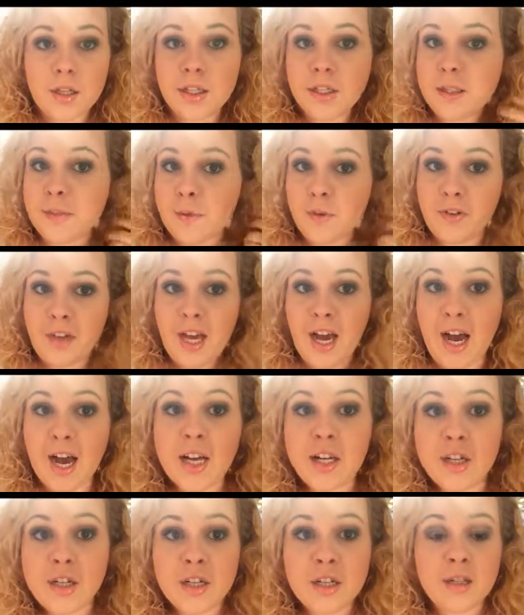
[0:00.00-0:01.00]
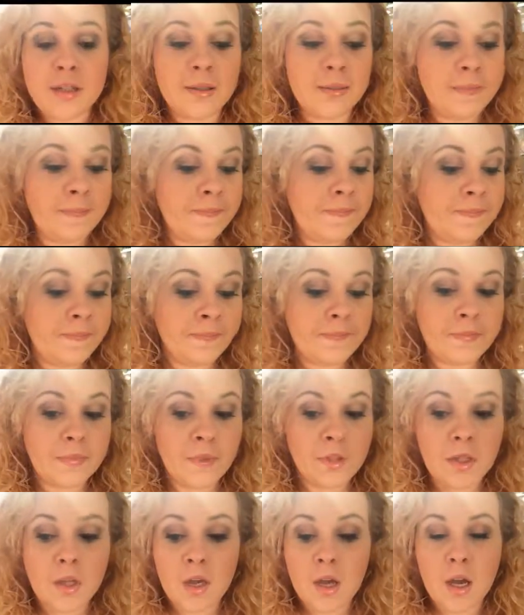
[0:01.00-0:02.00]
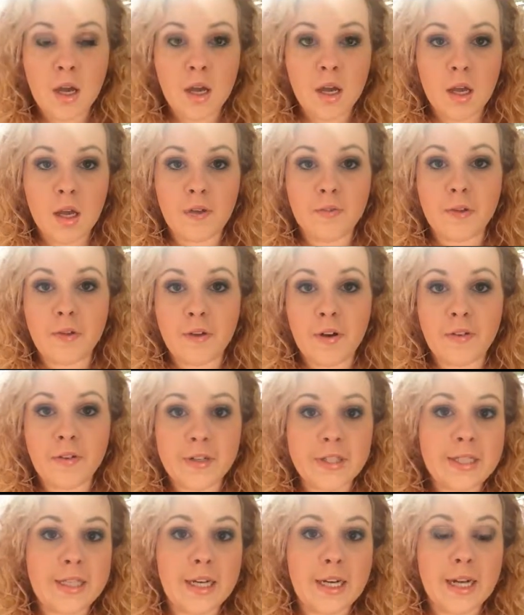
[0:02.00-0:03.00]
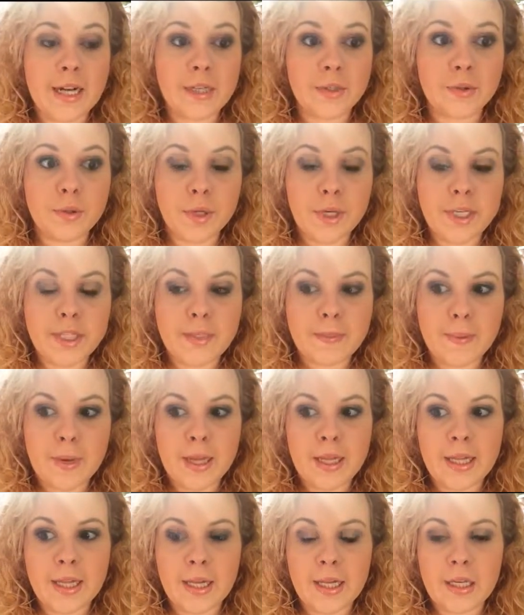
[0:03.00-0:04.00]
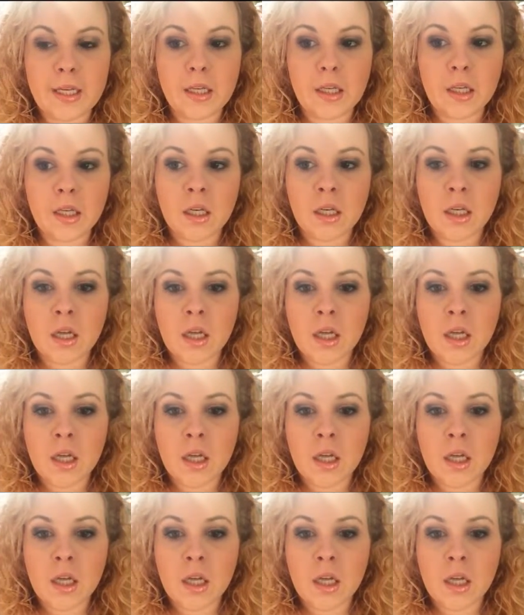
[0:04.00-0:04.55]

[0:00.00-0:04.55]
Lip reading: This movie Hush, if you've ever seen it, has Tori Spelling.